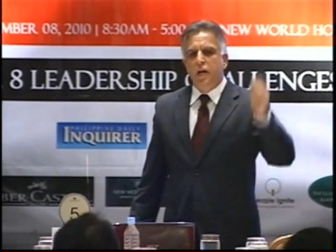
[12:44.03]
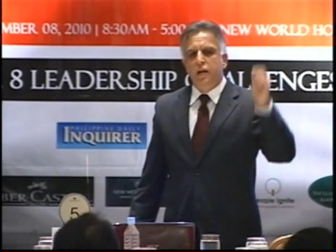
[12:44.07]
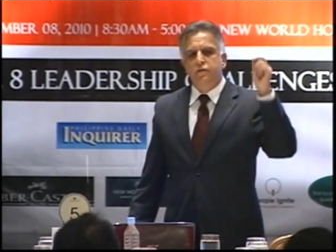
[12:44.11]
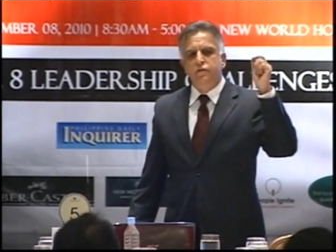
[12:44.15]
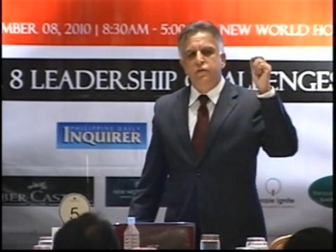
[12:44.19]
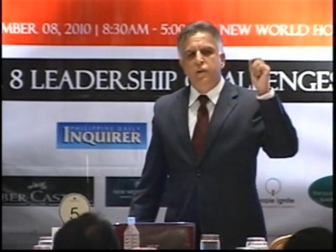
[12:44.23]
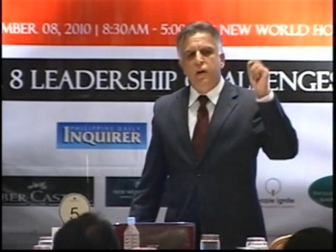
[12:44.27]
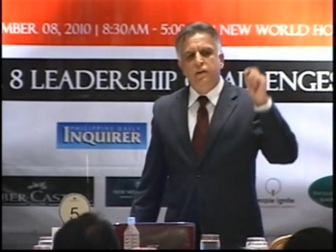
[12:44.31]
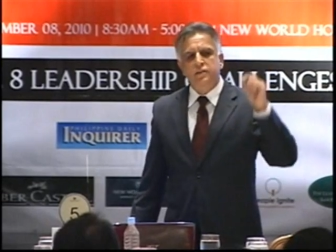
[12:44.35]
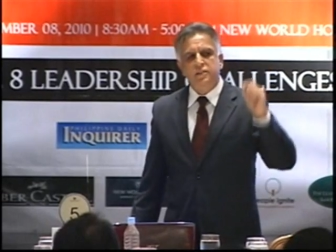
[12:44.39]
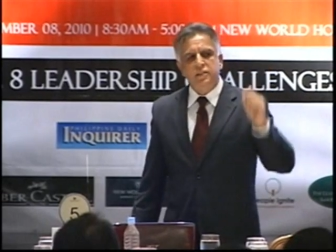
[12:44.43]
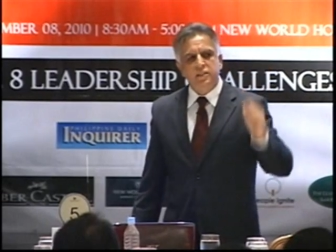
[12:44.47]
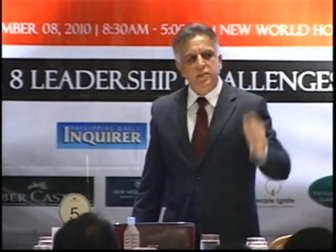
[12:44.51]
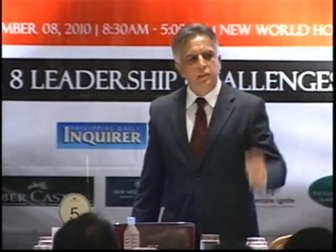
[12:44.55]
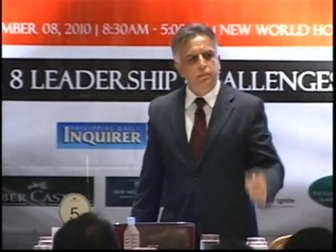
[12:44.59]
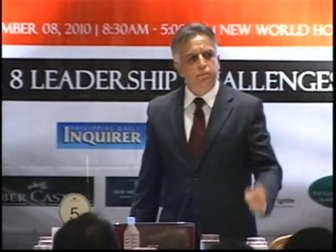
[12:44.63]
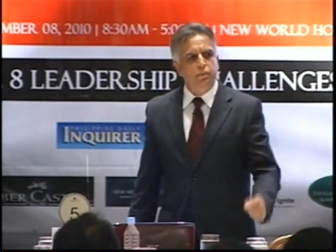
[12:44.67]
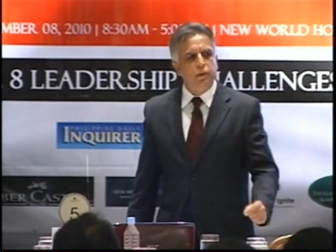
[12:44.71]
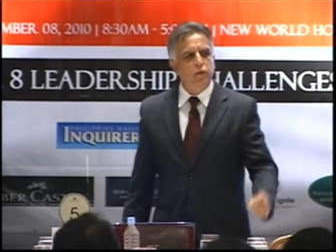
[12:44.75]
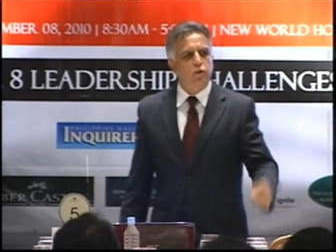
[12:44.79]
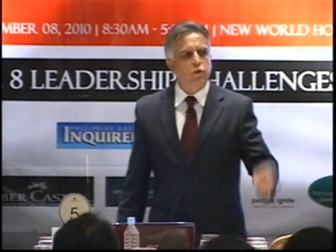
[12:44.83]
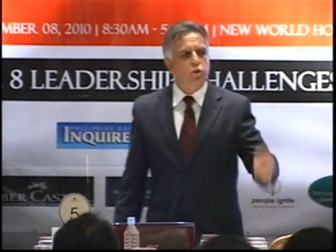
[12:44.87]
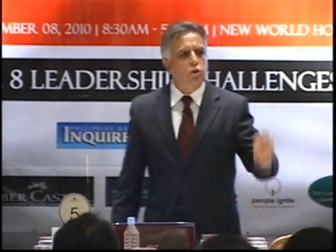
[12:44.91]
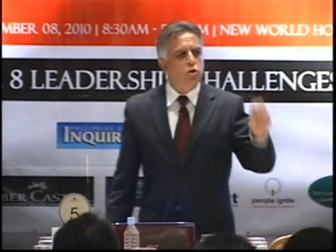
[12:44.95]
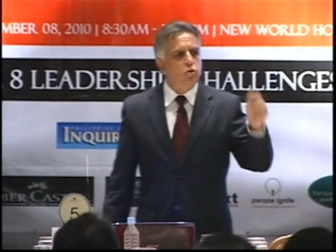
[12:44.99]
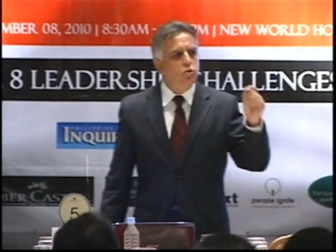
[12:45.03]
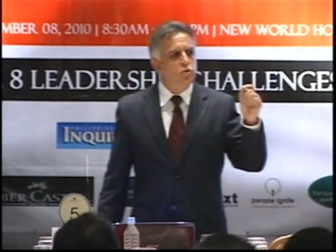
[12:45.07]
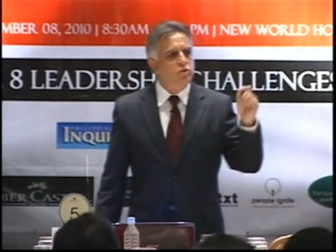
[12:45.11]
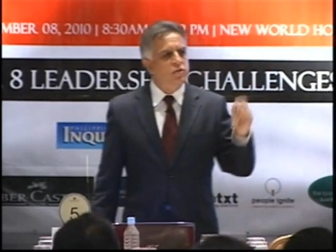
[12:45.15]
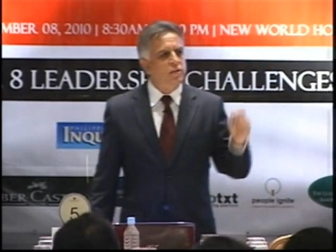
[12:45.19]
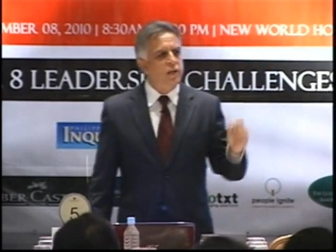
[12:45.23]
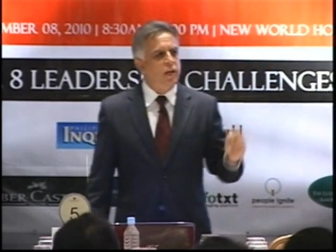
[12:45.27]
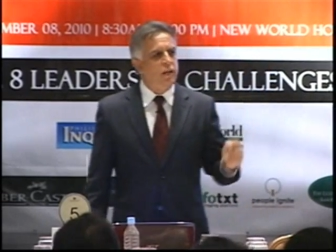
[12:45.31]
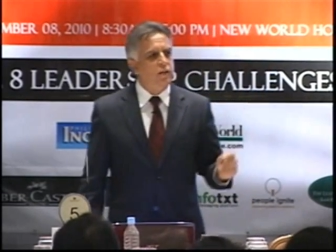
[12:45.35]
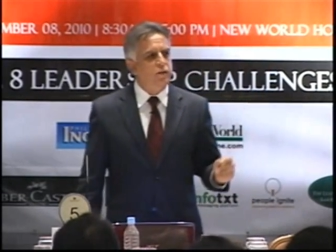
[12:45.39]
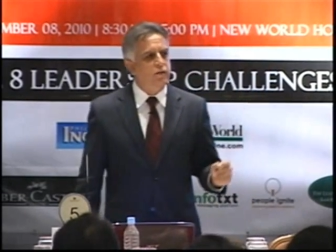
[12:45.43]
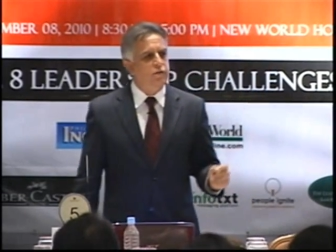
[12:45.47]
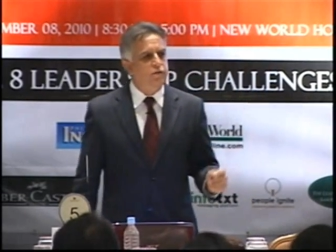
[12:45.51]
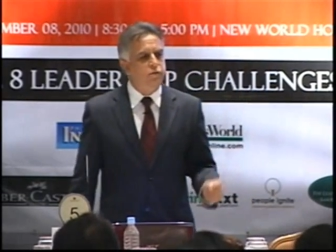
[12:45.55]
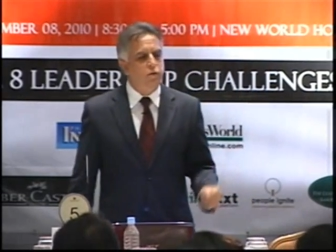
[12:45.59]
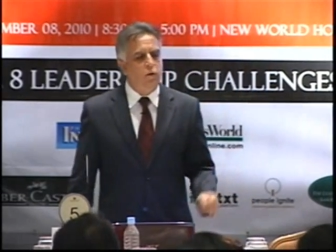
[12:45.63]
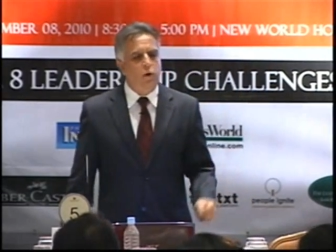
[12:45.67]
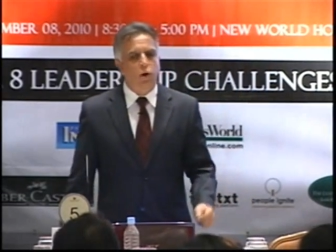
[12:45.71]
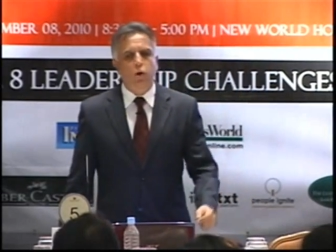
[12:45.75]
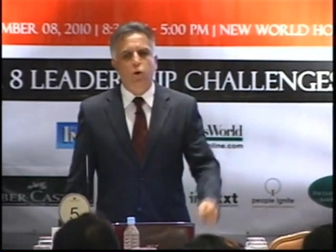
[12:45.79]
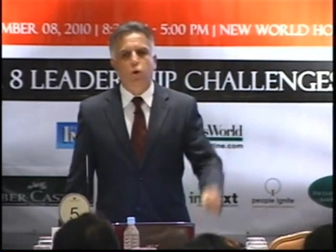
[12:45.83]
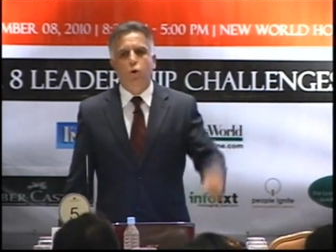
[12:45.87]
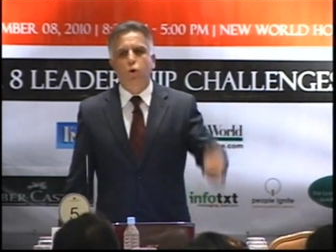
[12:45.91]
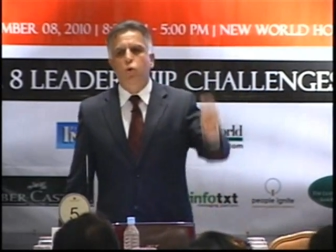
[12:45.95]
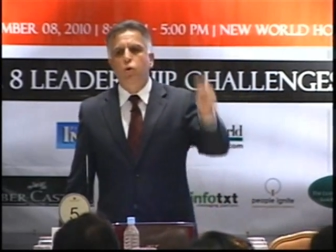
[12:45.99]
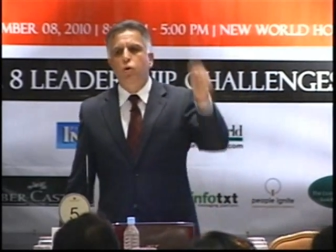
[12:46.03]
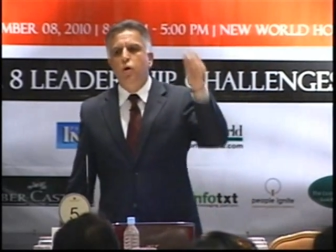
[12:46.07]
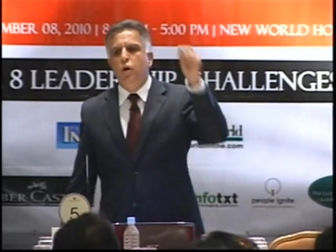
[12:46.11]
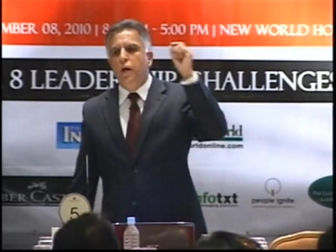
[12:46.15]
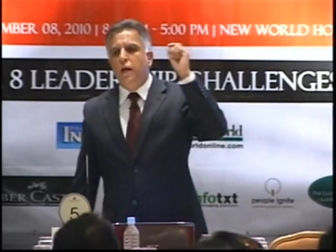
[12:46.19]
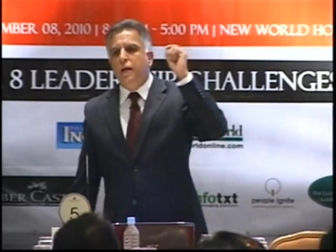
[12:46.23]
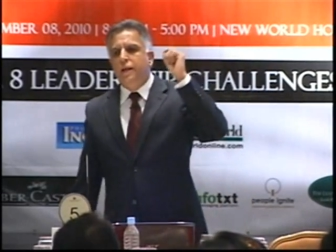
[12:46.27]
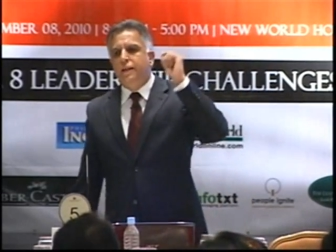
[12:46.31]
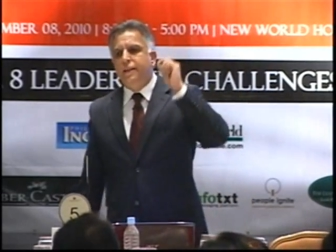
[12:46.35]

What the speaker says: if you have simple truths that you follow,